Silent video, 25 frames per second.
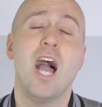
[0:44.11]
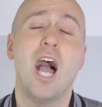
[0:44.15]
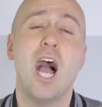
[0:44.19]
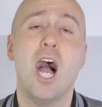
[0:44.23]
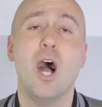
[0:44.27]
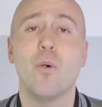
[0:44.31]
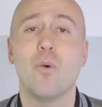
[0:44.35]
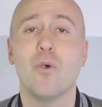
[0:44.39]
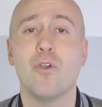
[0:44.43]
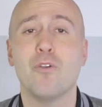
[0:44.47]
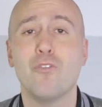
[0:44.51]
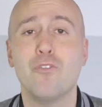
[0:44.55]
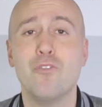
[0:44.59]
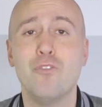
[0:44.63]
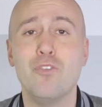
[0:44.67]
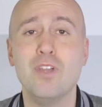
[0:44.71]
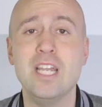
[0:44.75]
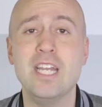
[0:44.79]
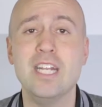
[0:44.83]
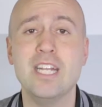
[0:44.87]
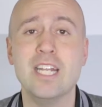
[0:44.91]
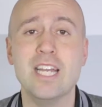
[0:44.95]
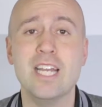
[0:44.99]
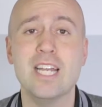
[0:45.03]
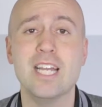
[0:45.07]
our
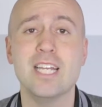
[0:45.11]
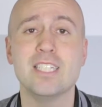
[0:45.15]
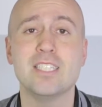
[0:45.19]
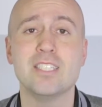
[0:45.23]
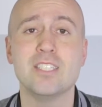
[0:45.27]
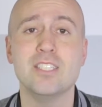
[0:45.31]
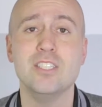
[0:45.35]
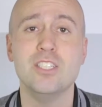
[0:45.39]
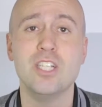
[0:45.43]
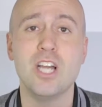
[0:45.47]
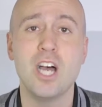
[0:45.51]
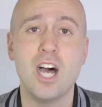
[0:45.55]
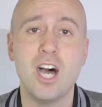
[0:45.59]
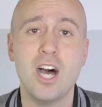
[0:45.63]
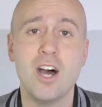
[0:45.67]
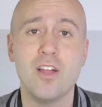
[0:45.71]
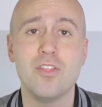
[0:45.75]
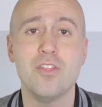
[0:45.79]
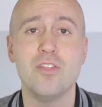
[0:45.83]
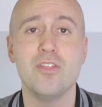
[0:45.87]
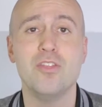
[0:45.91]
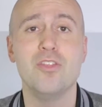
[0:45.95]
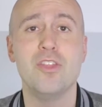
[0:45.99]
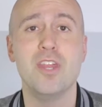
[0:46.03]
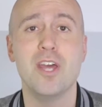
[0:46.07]
feet is
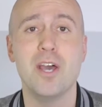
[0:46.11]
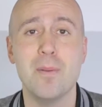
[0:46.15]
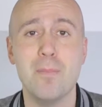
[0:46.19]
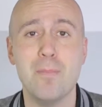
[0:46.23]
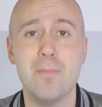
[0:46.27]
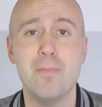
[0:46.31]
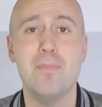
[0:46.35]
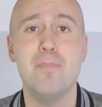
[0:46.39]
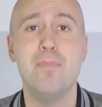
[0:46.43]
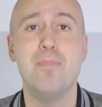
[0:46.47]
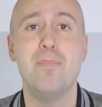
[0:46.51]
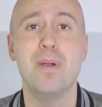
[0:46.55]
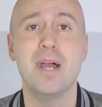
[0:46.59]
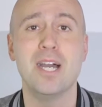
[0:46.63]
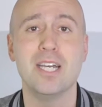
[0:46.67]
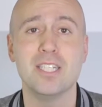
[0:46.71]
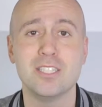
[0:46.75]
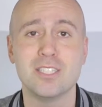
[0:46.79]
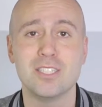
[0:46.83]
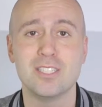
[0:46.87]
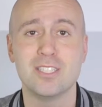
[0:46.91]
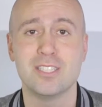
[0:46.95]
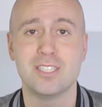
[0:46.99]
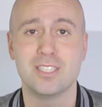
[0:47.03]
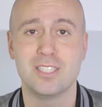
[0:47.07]
not the
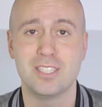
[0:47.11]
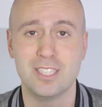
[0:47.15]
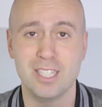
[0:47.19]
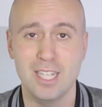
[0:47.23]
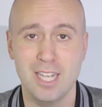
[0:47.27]
best